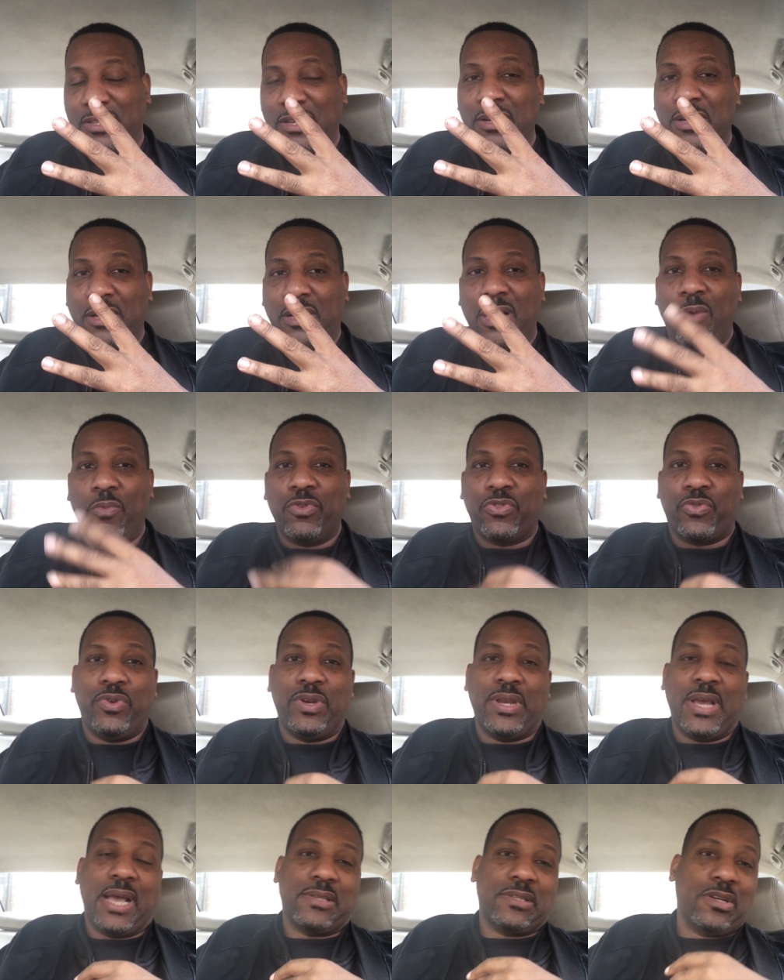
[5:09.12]
going to come with 3
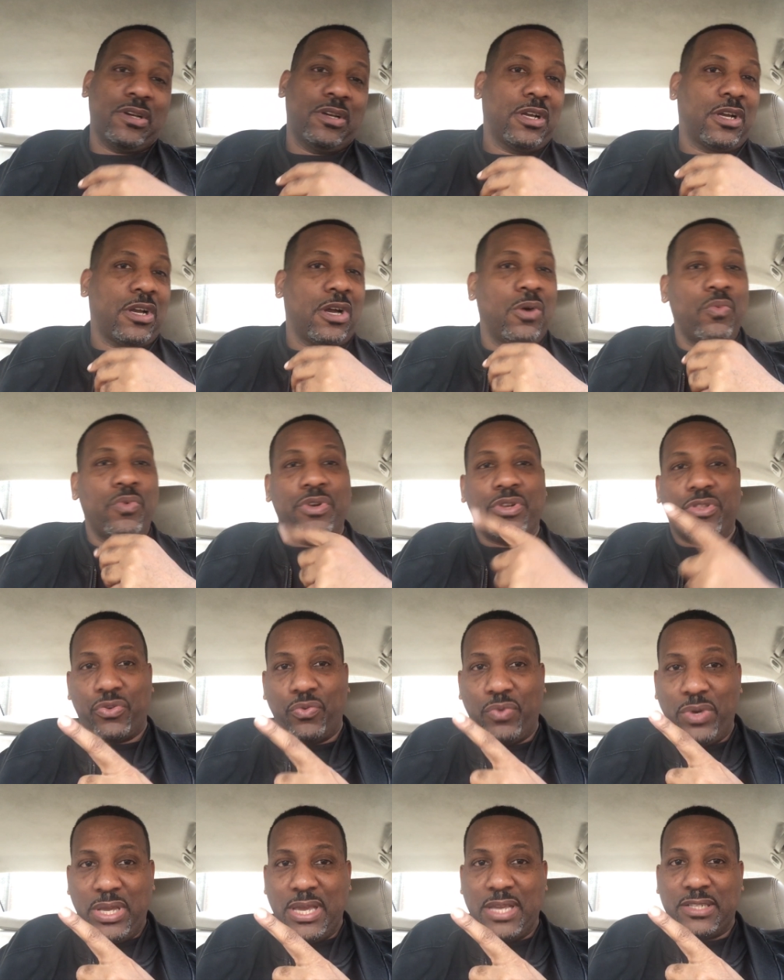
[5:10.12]
dies. It's going to come with a
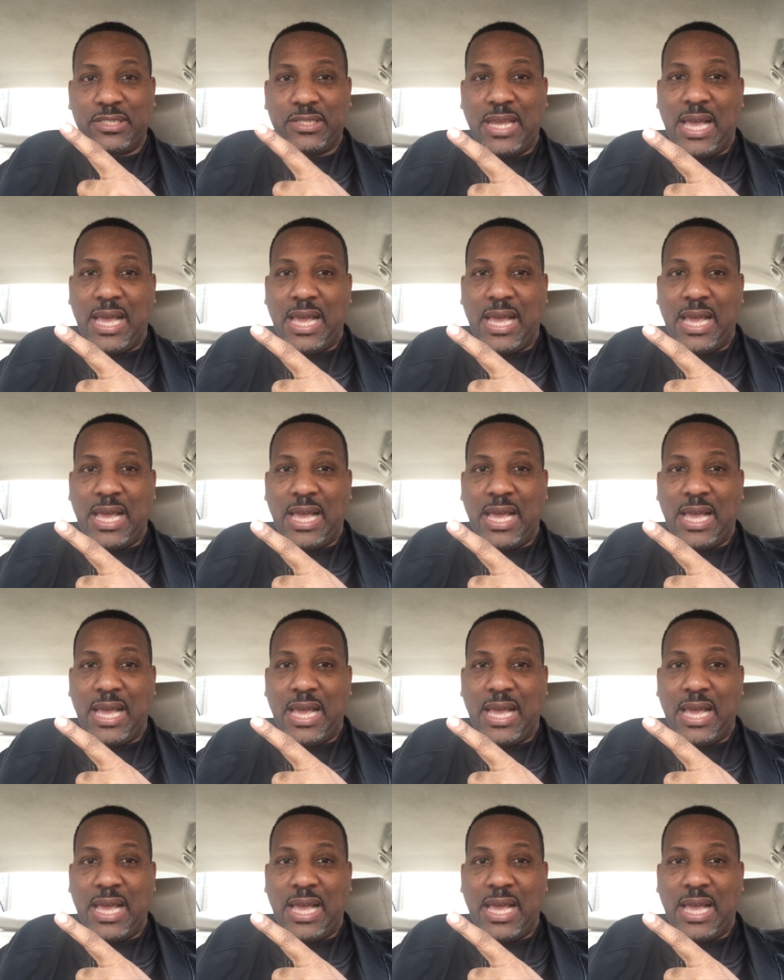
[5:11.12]
3-inch